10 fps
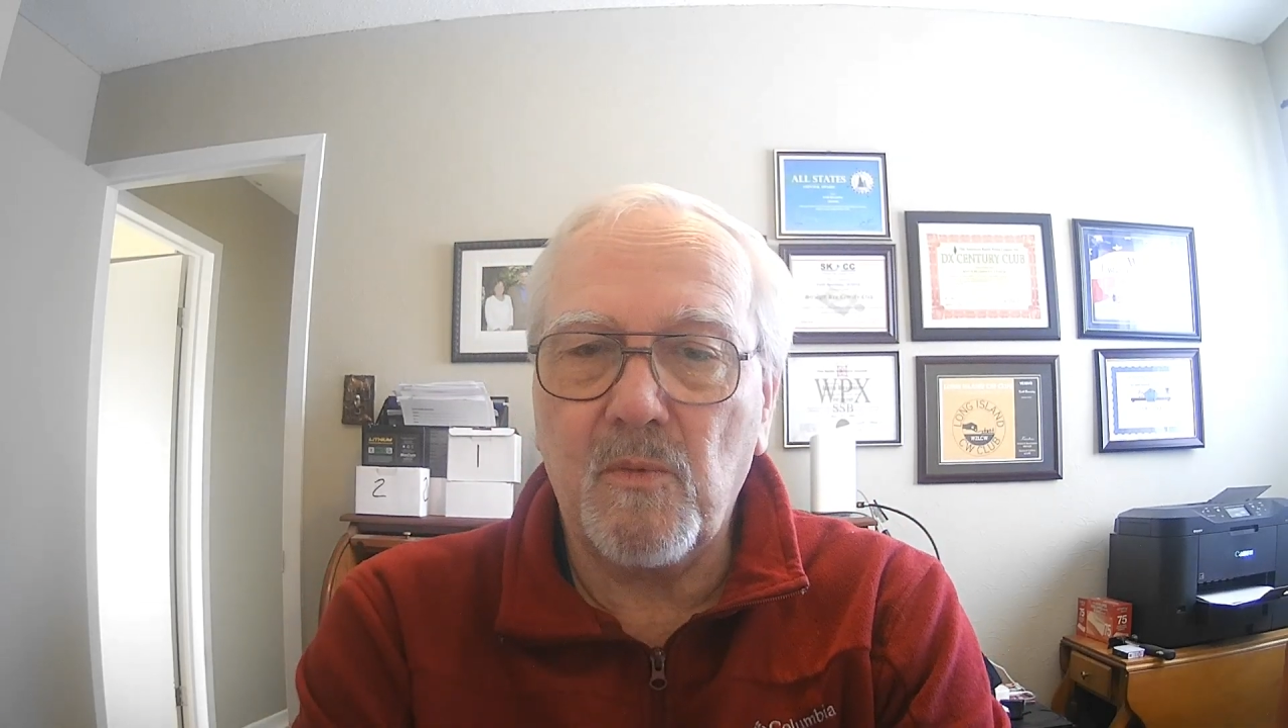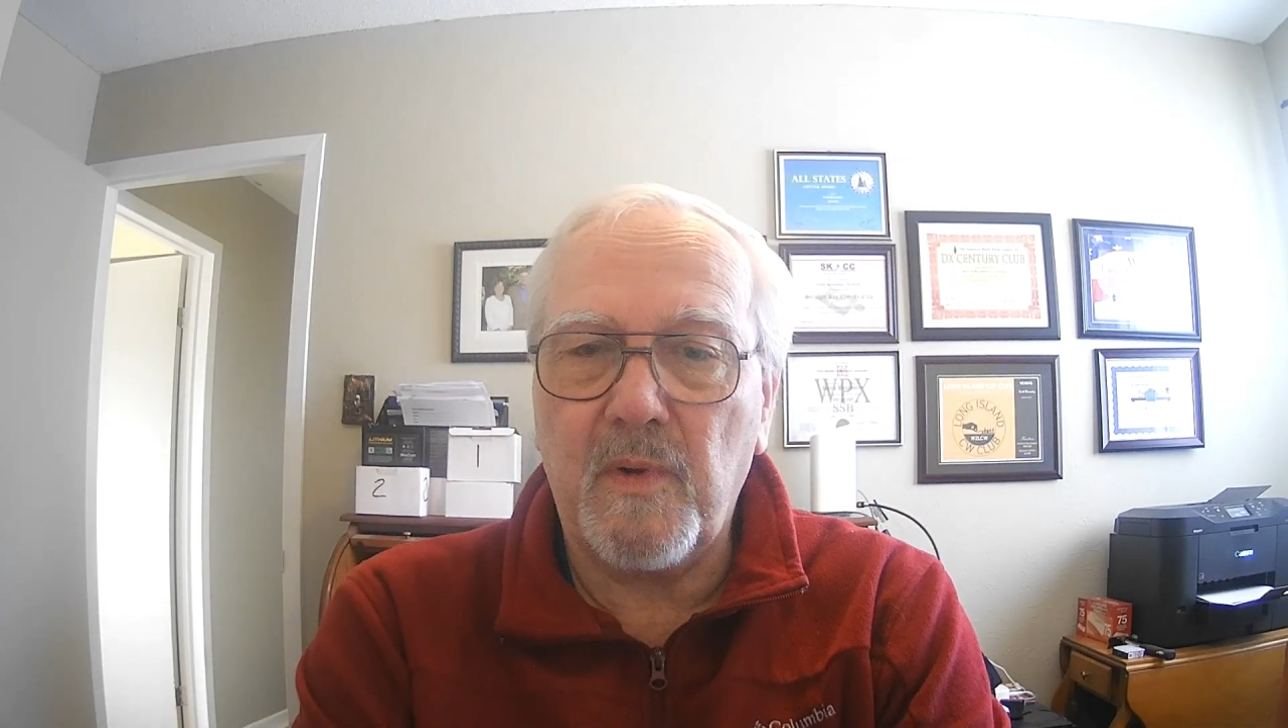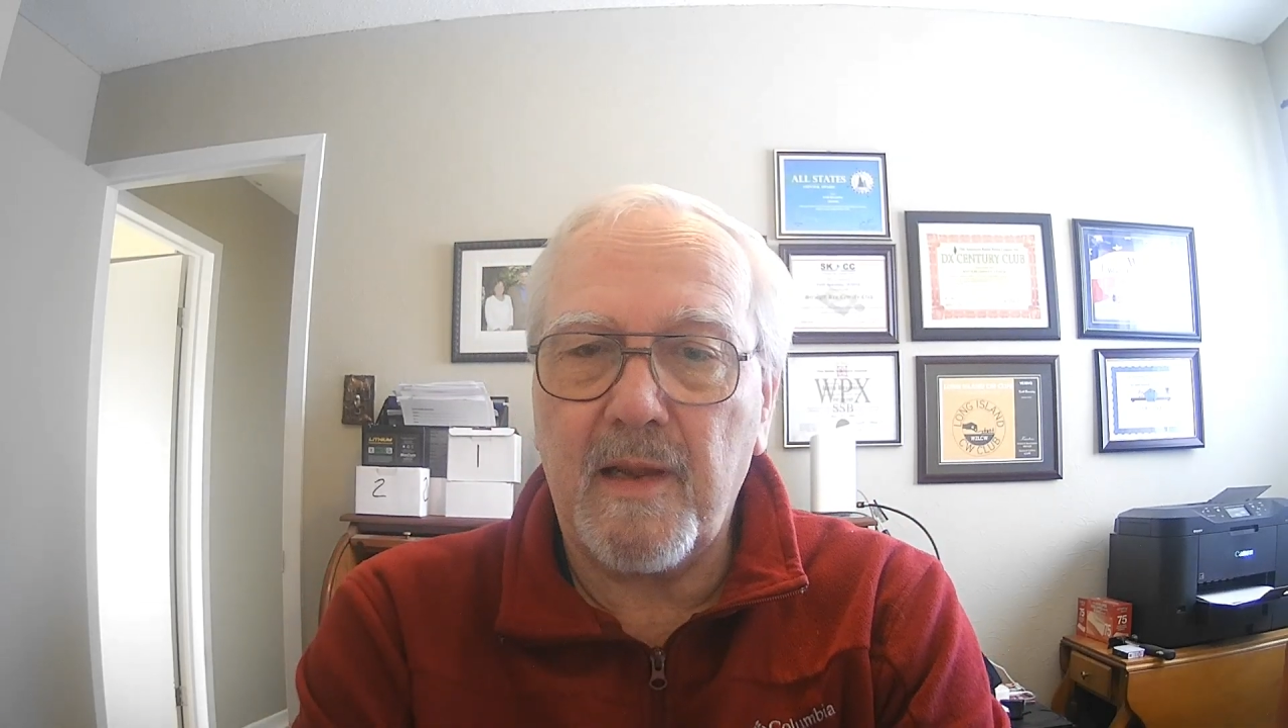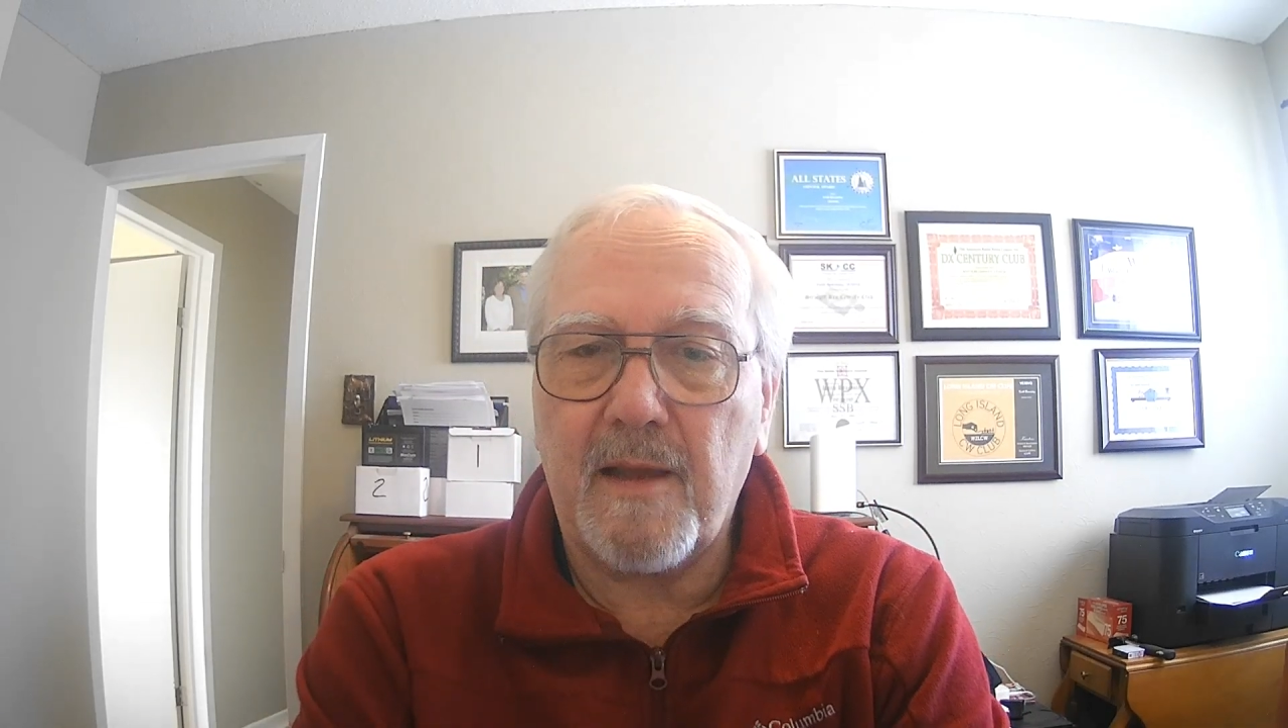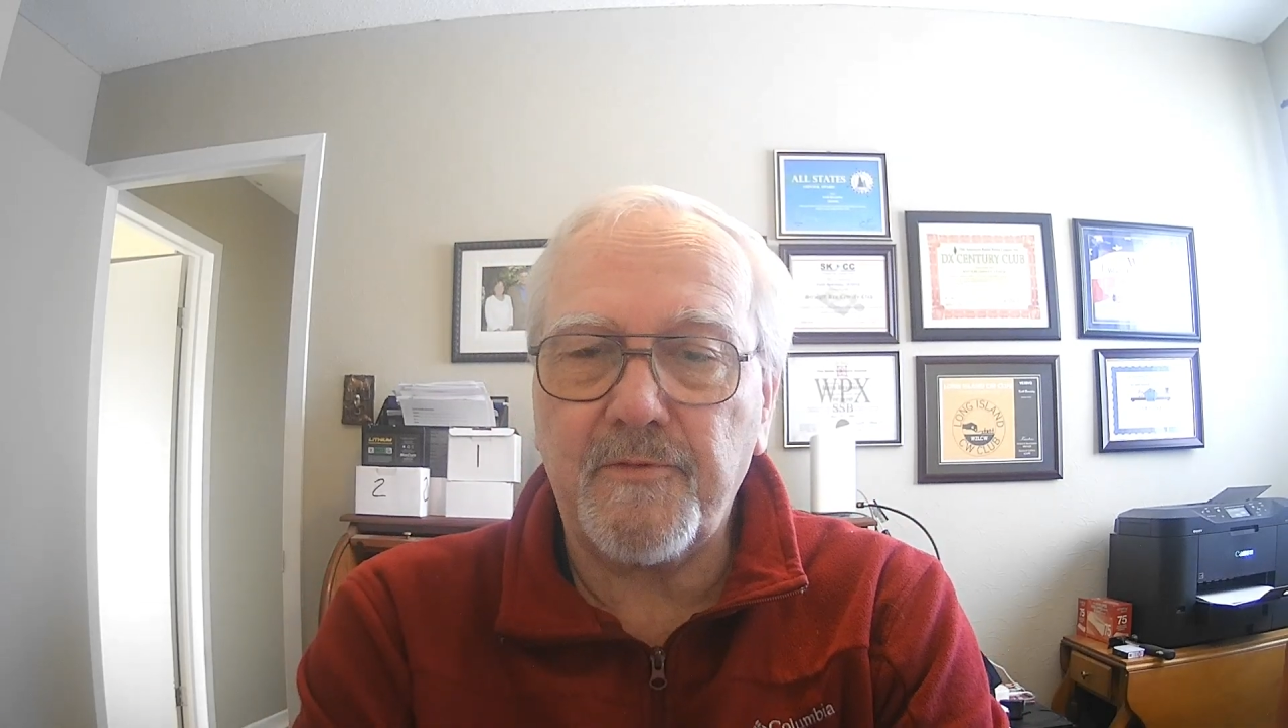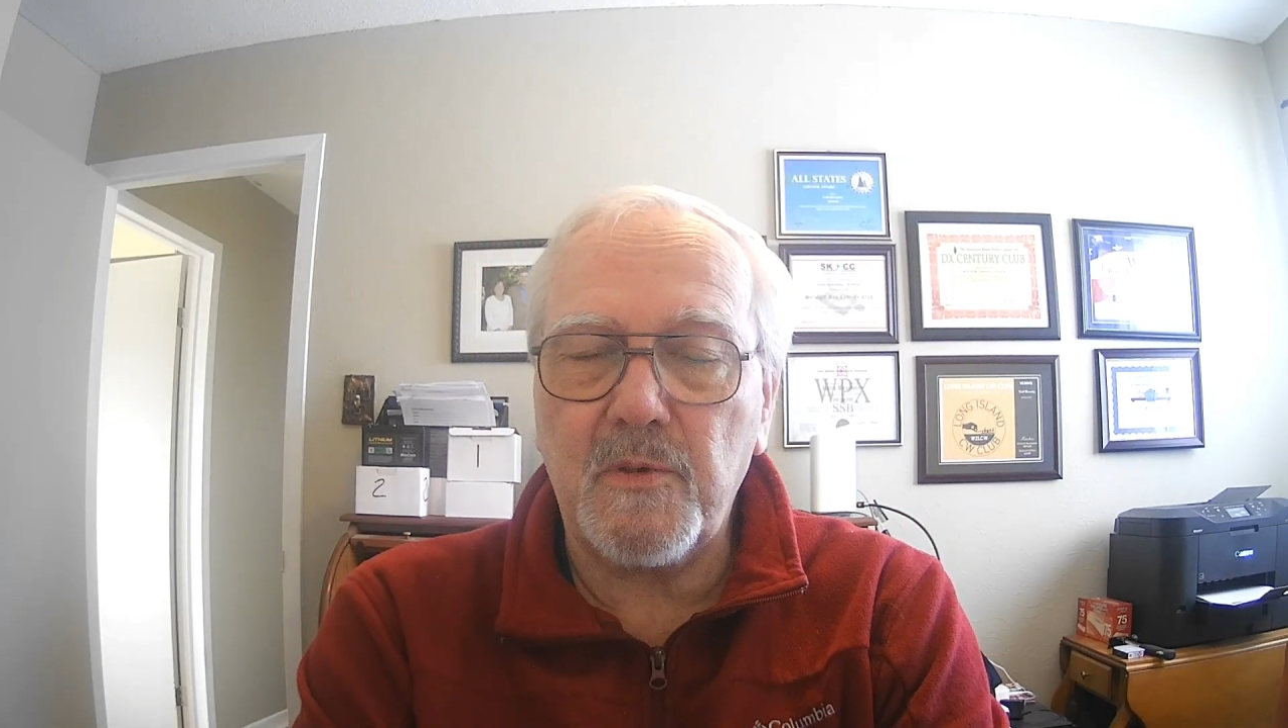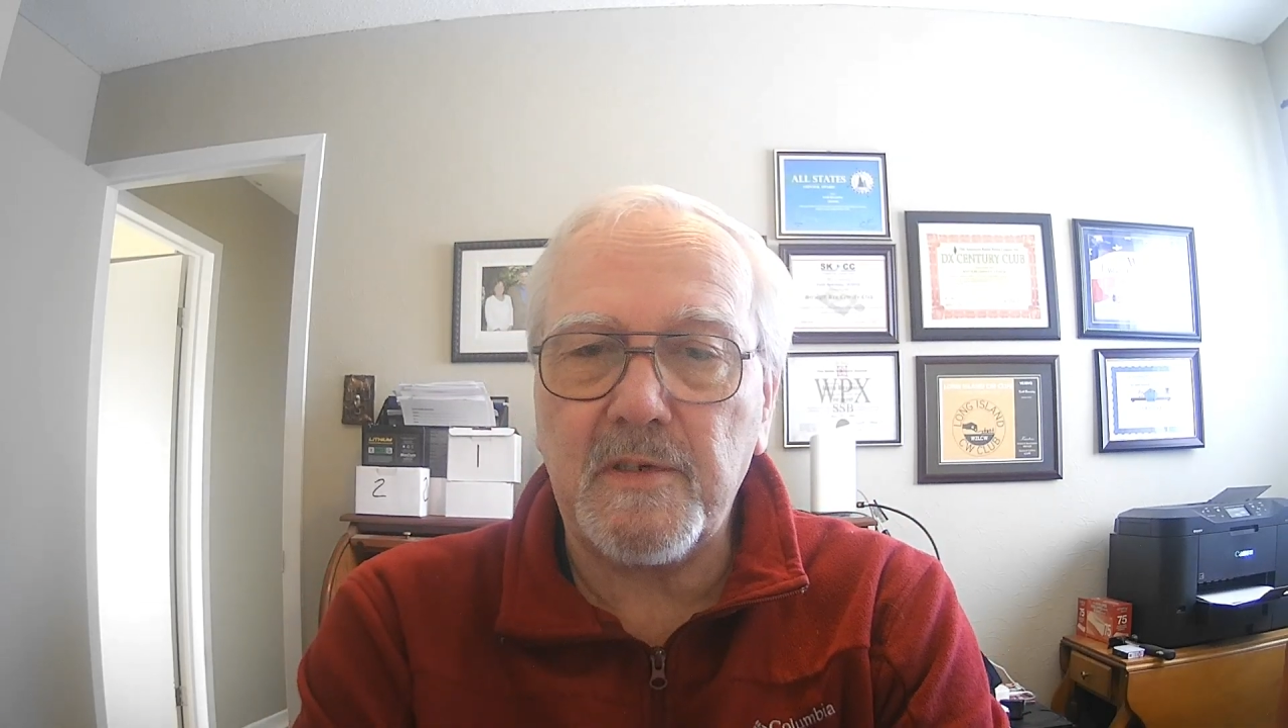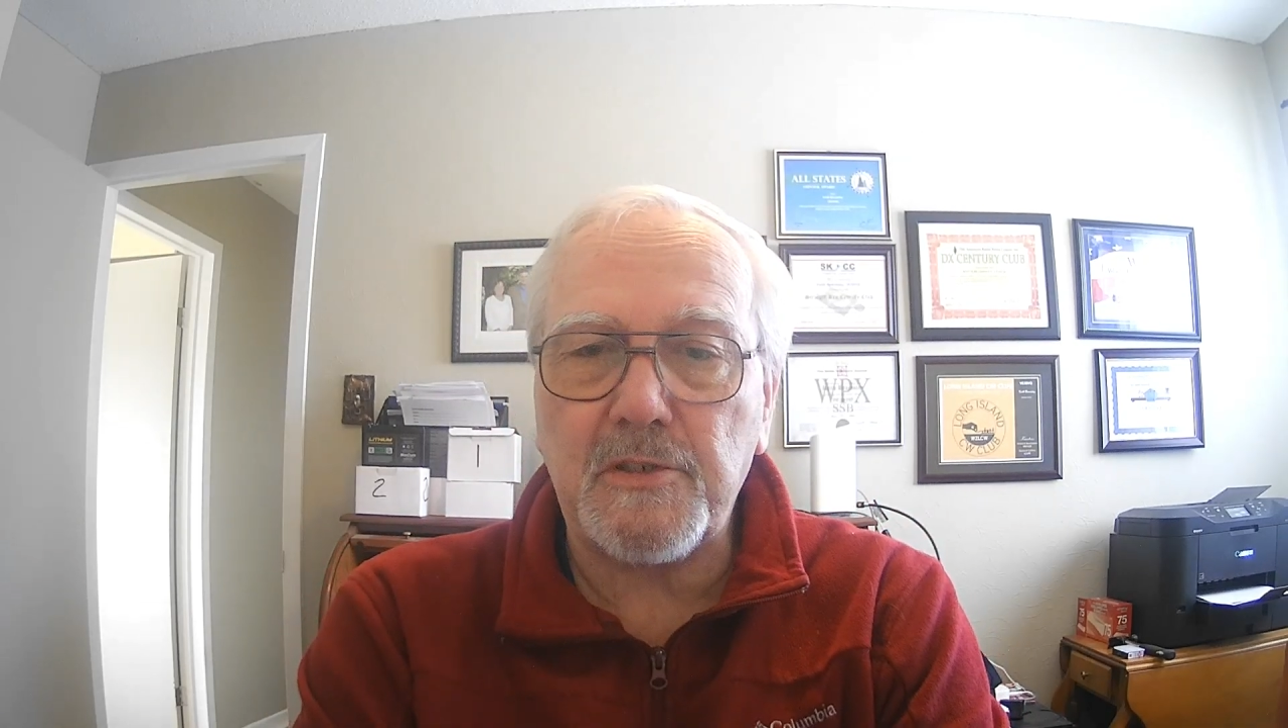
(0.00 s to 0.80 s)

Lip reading: We have to